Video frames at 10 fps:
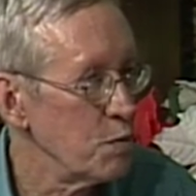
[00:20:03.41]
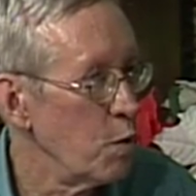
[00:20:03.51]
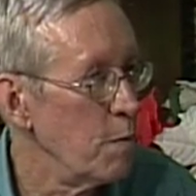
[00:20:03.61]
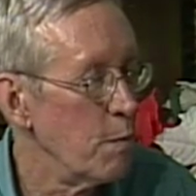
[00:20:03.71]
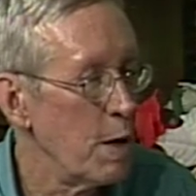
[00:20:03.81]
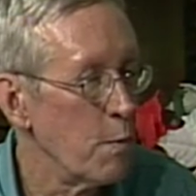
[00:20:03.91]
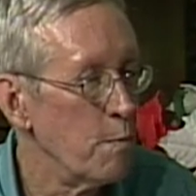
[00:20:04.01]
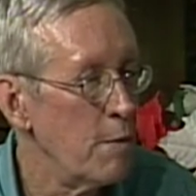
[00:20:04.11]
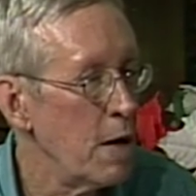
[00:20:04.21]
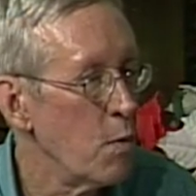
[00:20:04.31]
We
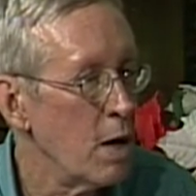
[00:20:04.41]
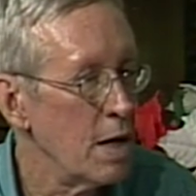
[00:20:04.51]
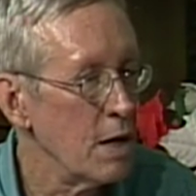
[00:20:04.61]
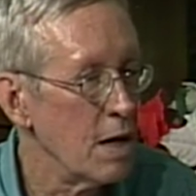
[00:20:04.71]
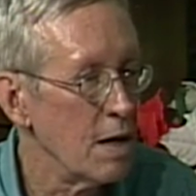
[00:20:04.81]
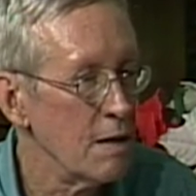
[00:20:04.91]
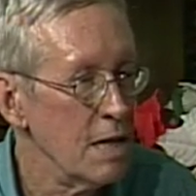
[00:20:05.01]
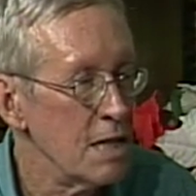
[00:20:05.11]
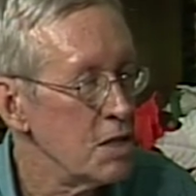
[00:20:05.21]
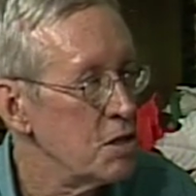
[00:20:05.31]
may want
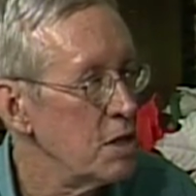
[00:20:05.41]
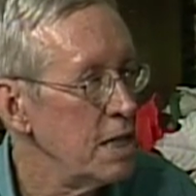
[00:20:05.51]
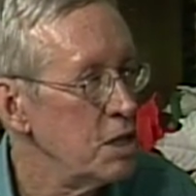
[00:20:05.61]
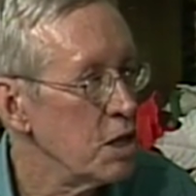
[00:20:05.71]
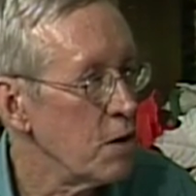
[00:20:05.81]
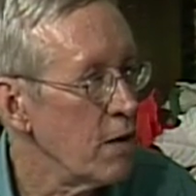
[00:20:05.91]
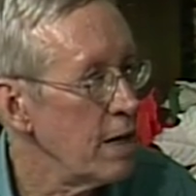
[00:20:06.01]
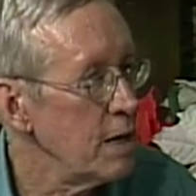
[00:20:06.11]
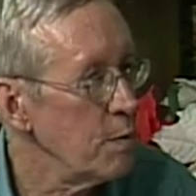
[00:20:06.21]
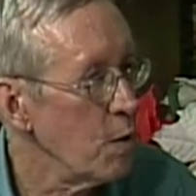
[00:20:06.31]

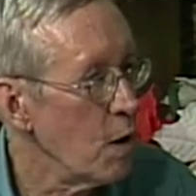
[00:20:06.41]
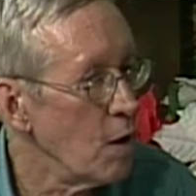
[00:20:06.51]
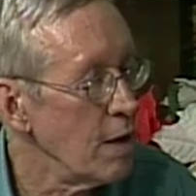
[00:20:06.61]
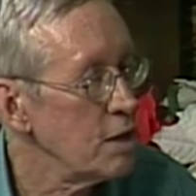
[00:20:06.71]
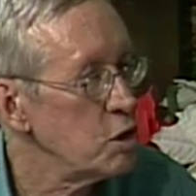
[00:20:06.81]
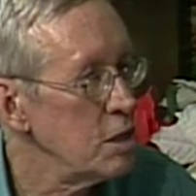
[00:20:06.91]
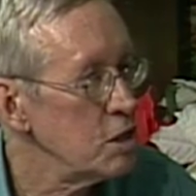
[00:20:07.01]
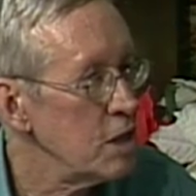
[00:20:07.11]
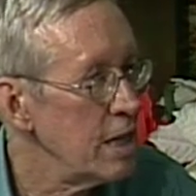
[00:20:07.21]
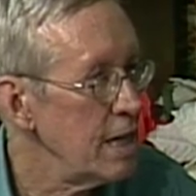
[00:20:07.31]
sea-generated
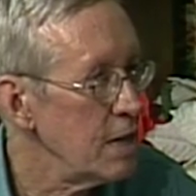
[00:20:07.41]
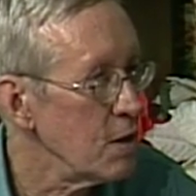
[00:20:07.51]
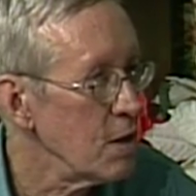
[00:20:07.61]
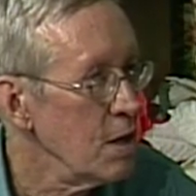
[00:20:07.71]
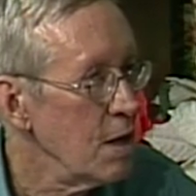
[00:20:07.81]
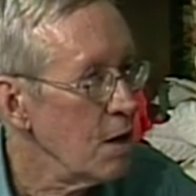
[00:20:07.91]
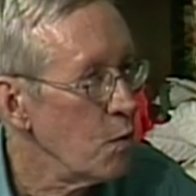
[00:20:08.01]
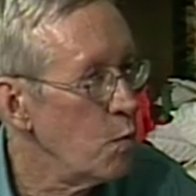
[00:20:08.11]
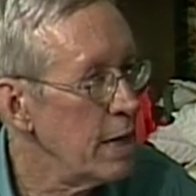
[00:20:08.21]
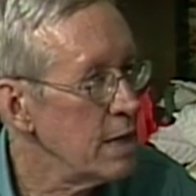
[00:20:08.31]
electricity or
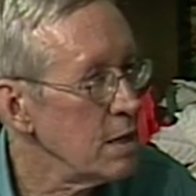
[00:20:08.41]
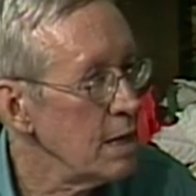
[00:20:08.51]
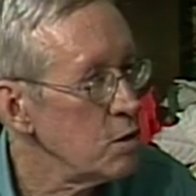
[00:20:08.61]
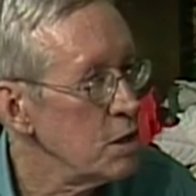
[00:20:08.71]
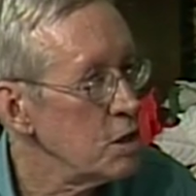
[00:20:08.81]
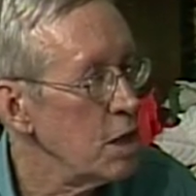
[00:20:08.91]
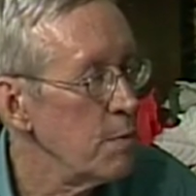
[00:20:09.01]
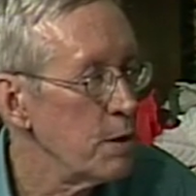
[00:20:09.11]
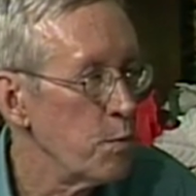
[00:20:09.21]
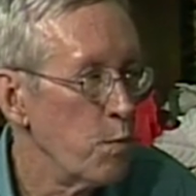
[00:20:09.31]
wind electricity,
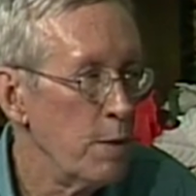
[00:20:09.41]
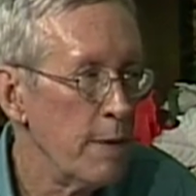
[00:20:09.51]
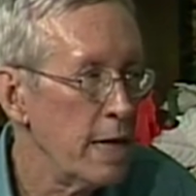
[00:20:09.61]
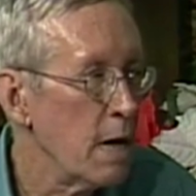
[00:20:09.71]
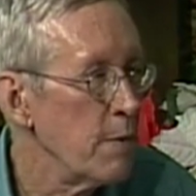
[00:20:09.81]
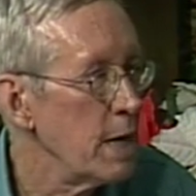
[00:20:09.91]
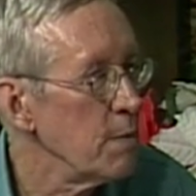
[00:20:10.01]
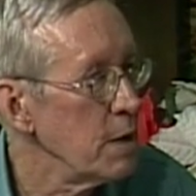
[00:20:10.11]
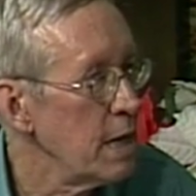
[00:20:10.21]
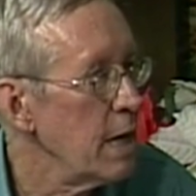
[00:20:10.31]
but we may not be
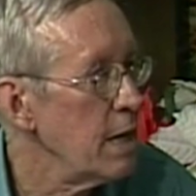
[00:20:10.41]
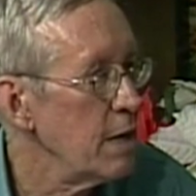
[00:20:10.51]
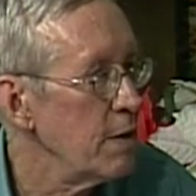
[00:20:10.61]
able to get it.